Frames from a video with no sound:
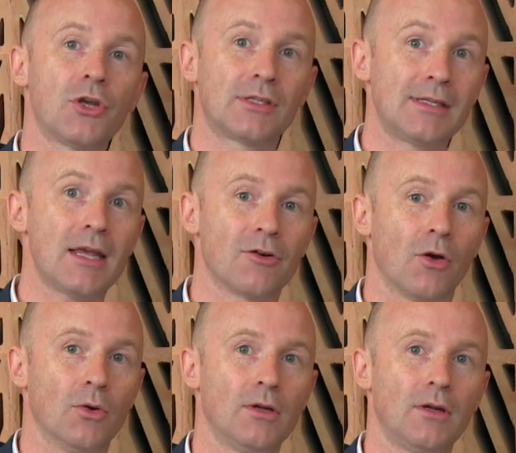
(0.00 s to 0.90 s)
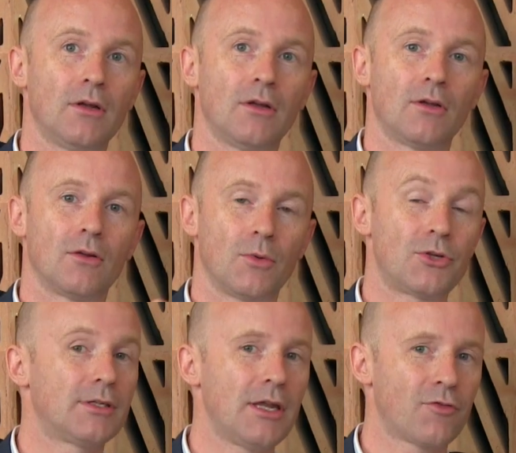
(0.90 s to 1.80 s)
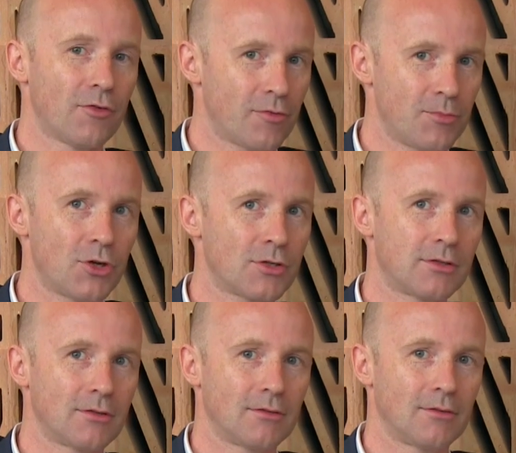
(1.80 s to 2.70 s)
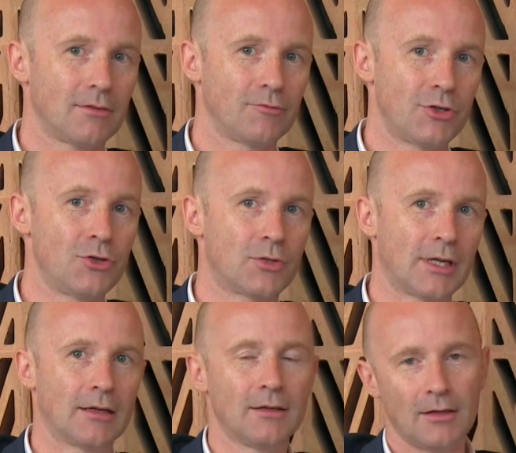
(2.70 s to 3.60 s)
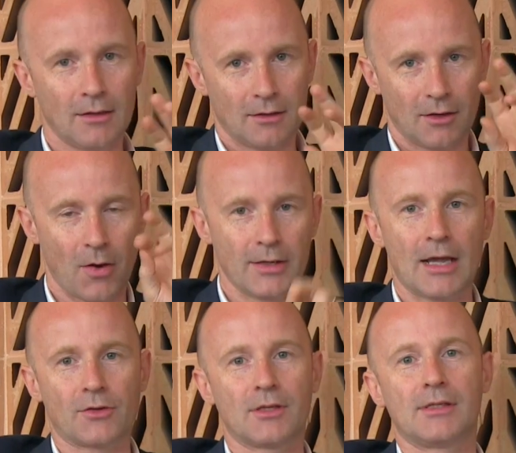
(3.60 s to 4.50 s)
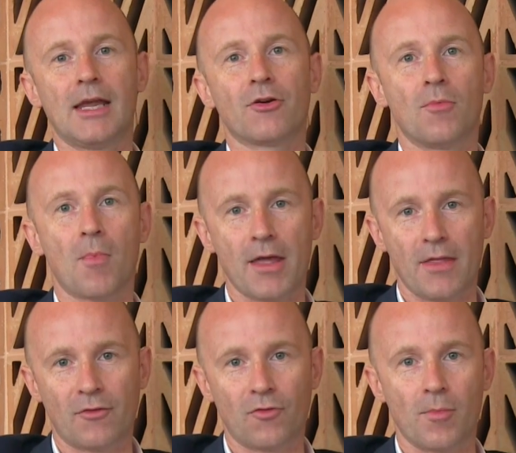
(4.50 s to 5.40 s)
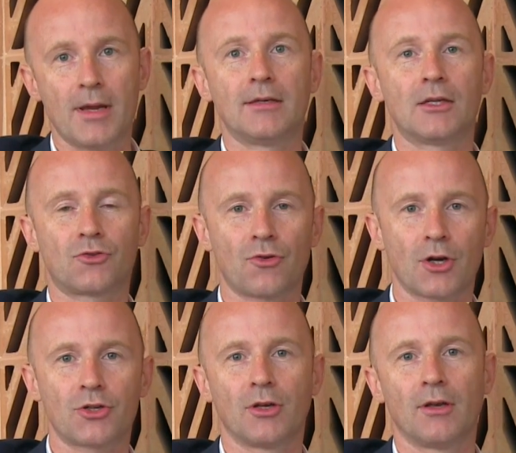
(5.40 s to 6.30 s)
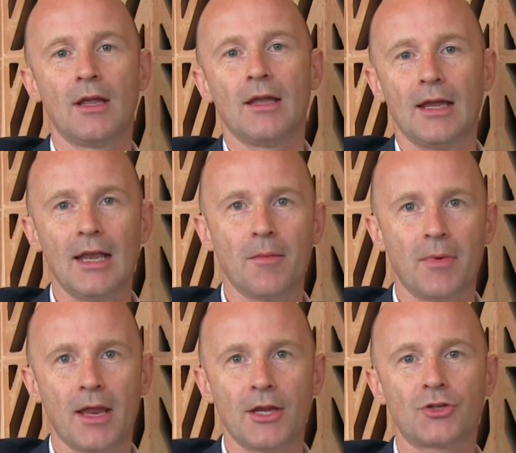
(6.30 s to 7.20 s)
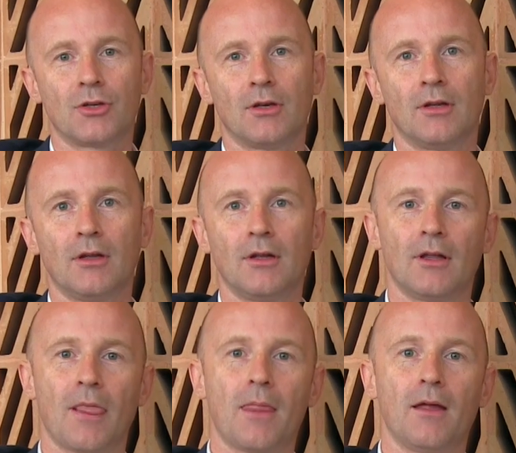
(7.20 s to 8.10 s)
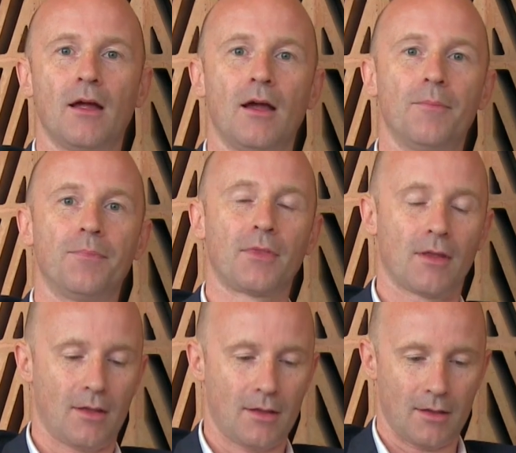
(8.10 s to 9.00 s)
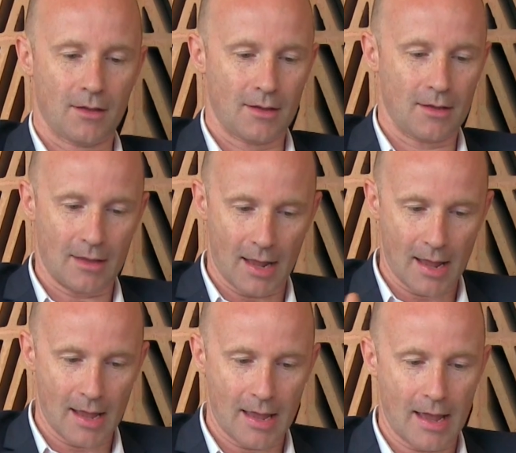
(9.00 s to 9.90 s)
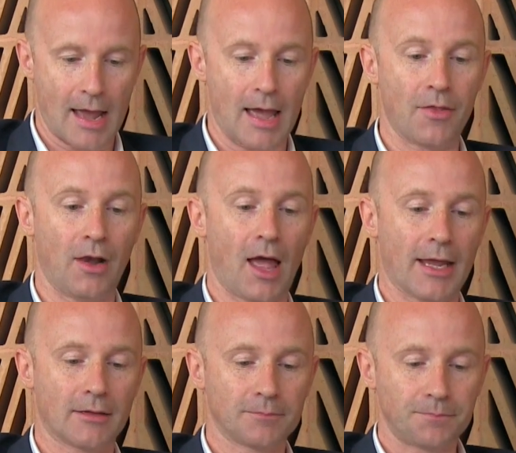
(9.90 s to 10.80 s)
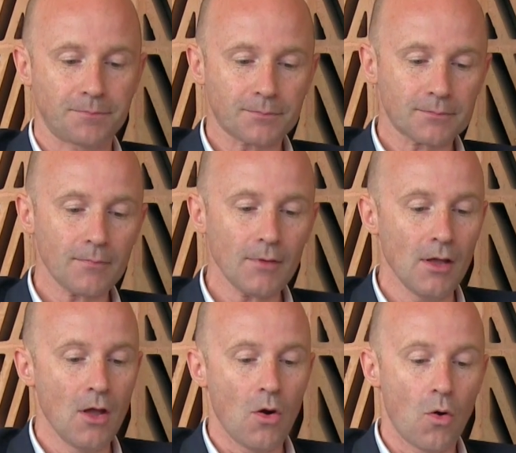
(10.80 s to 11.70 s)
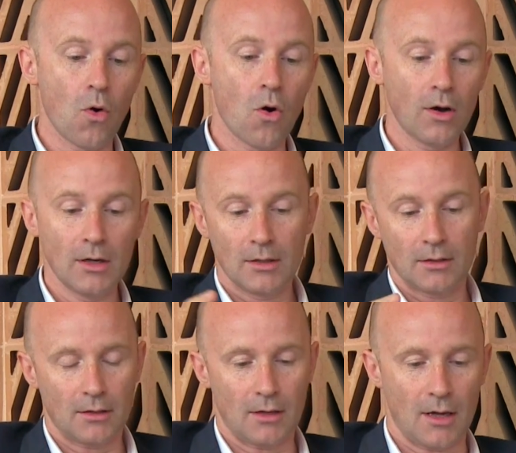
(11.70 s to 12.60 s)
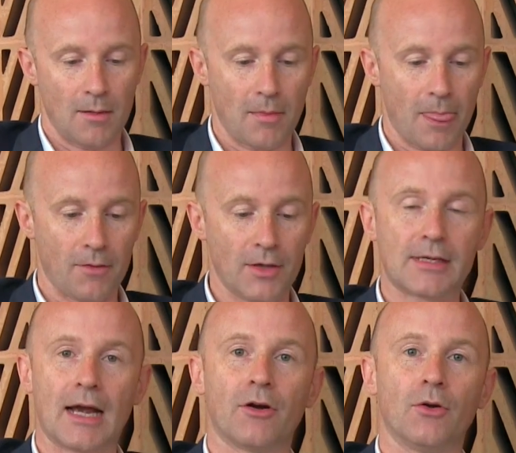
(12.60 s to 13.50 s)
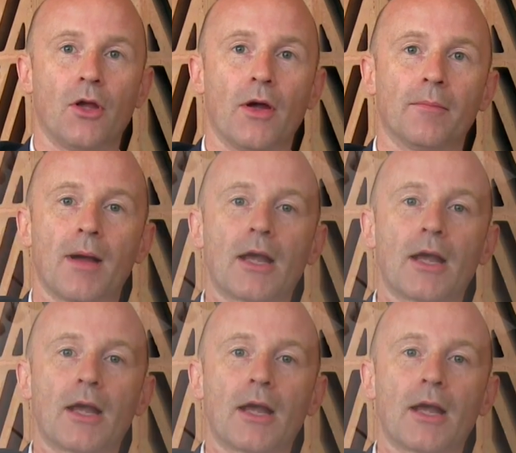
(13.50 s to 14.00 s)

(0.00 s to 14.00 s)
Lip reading: to 0, which is different from just reducing. Going down to 0 might therefore mean destruction, elimination, and the like. Or this arrow going